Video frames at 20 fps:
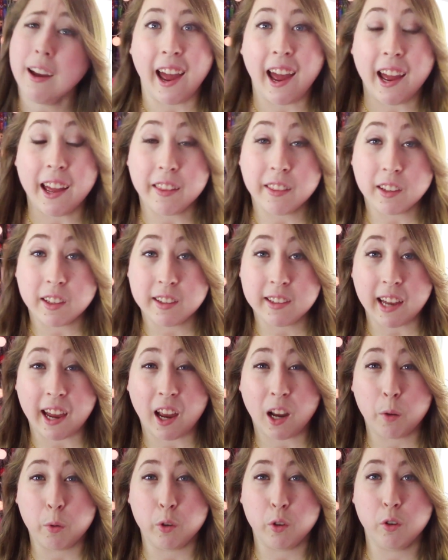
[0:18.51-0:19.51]
And this
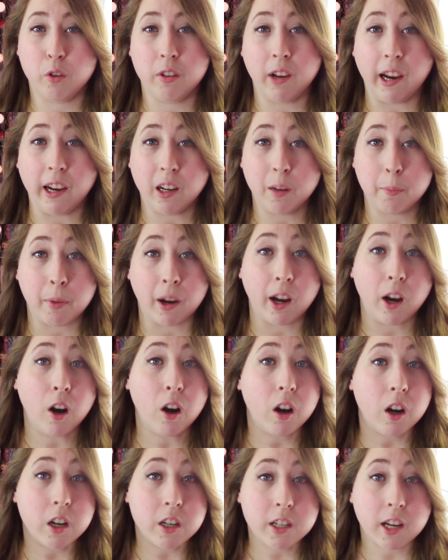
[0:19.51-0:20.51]
tag was created by
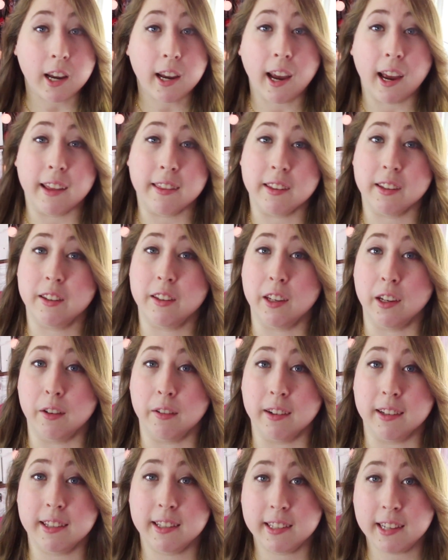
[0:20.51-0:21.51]
RJ at The
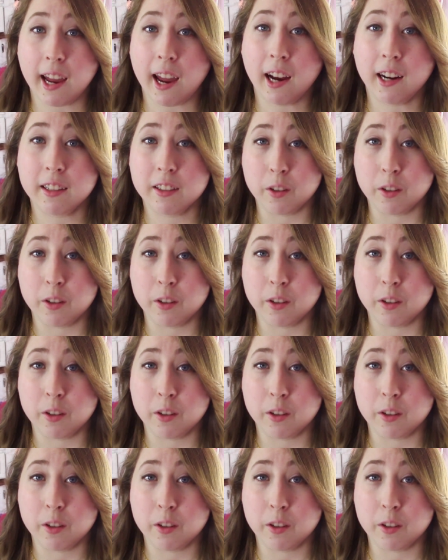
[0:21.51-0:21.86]
Secret Stack,